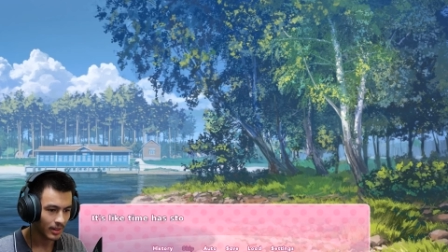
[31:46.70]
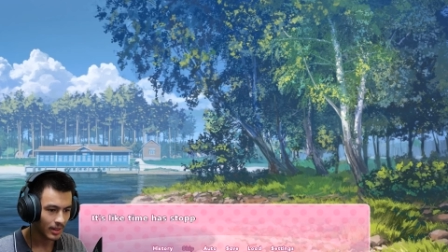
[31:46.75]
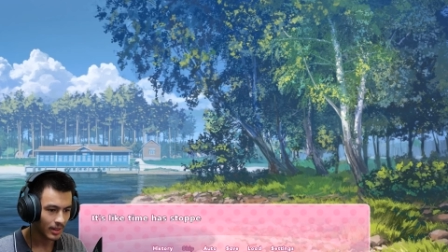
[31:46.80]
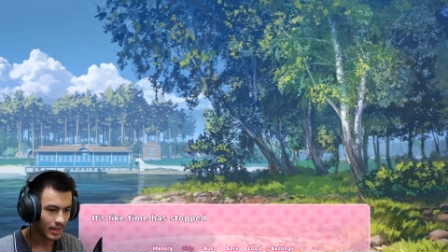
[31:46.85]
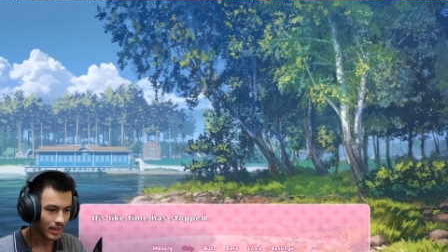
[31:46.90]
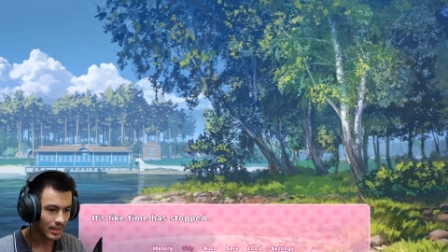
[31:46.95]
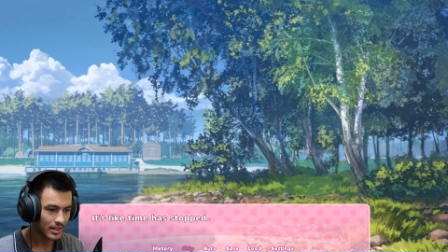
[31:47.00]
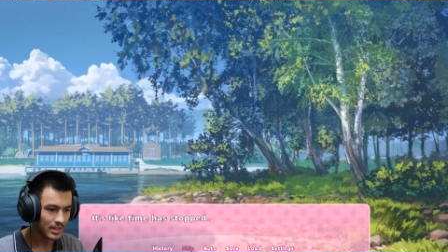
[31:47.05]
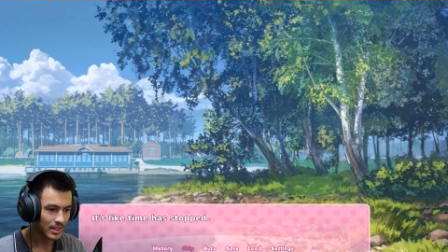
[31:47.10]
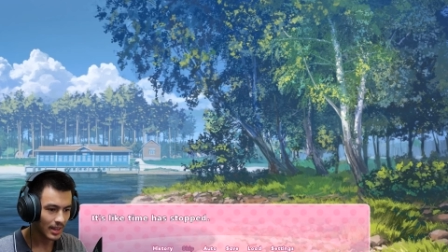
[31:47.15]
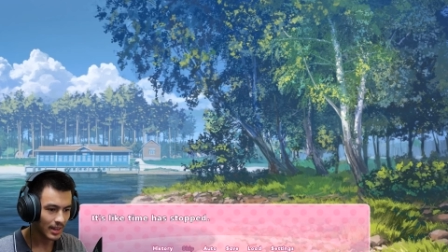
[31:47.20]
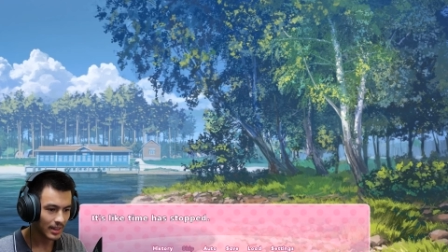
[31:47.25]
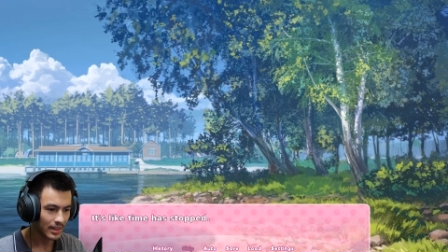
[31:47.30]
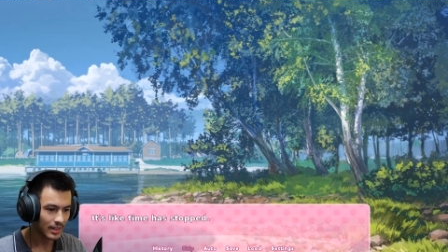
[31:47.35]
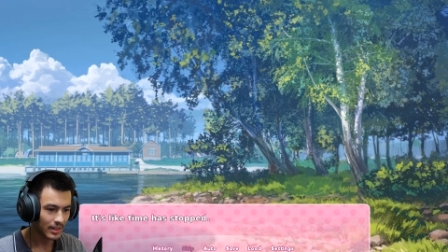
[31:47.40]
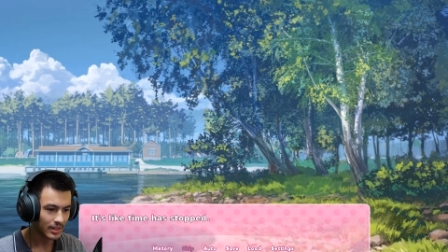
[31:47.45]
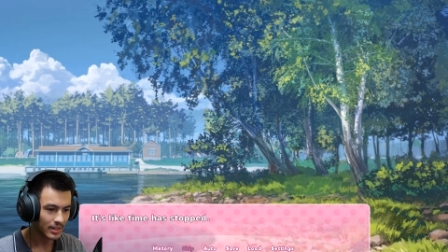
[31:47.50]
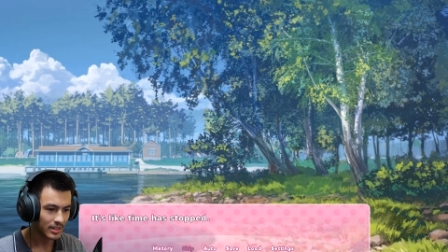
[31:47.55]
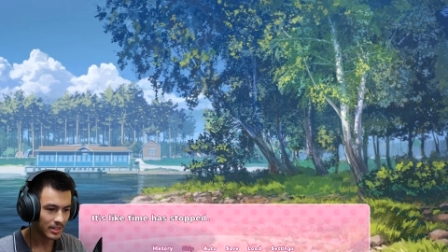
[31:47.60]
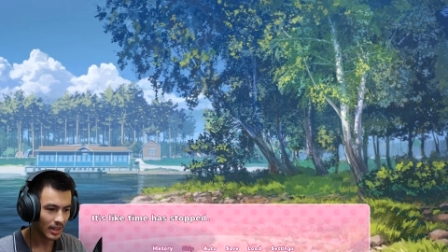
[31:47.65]
It's like
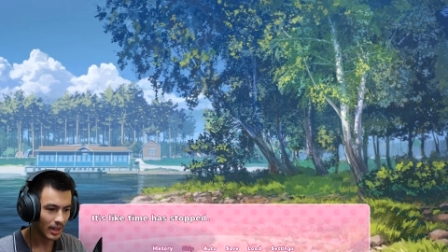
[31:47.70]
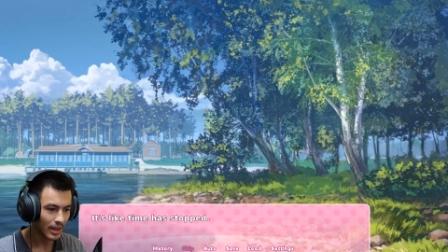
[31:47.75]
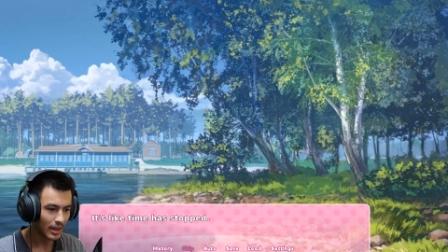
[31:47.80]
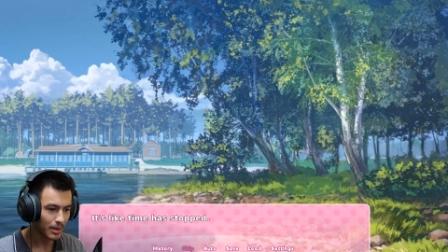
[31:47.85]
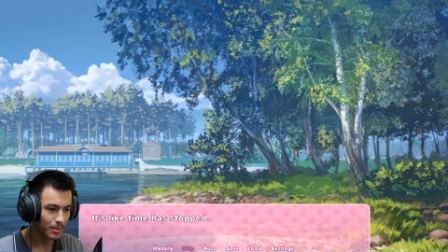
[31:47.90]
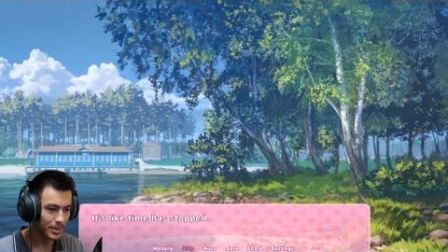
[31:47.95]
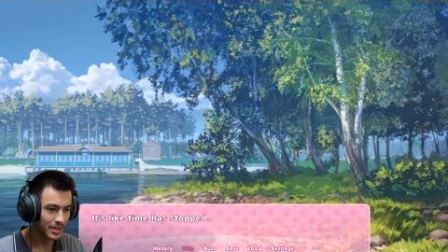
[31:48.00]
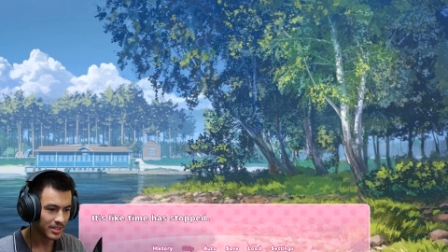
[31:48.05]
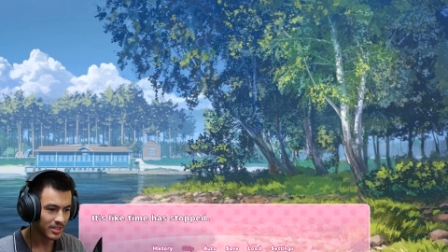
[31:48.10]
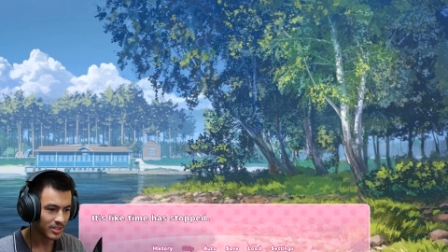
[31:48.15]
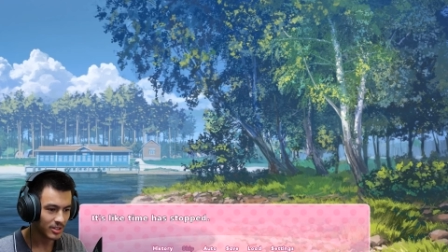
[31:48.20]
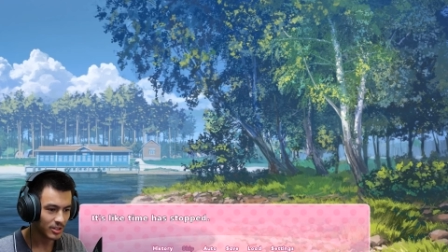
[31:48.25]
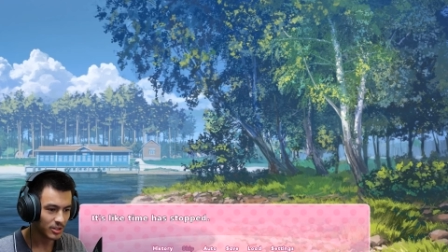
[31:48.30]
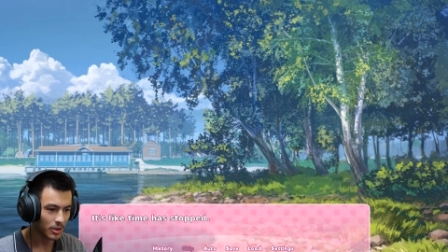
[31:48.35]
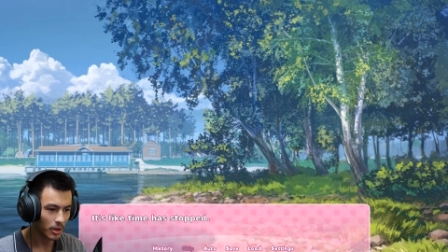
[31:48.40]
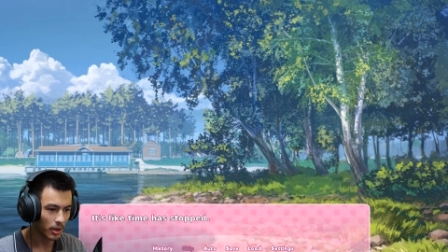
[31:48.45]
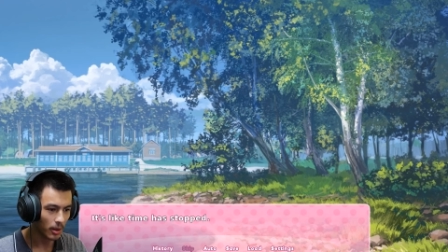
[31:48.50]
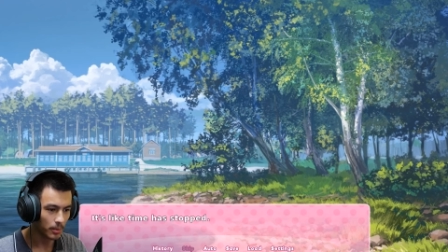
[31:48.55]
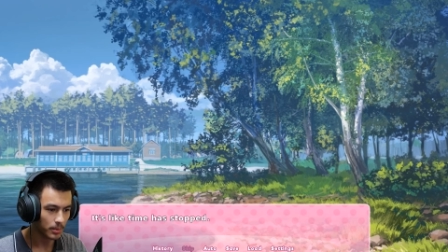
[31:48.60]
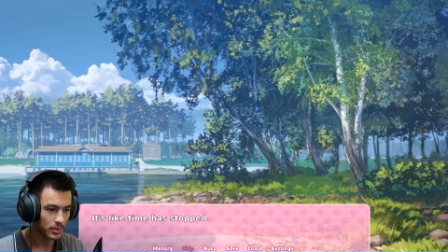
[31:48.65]
time has
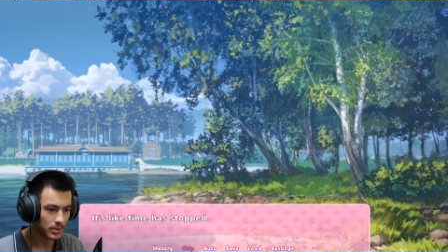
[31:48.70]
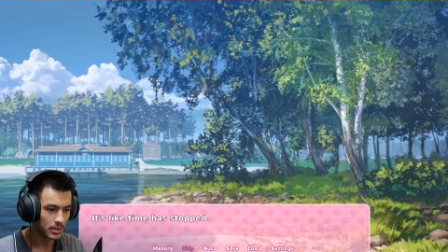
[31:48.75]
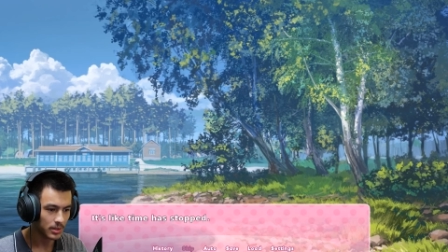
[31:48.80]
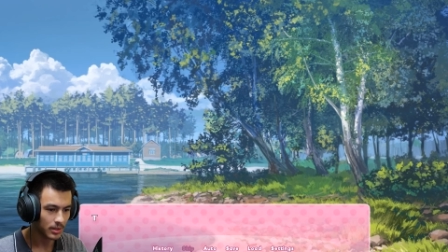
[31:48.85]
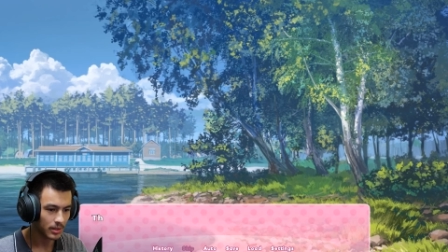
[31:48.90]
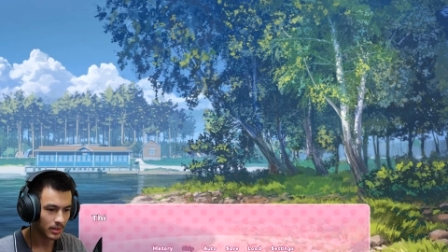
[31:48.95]
stopped.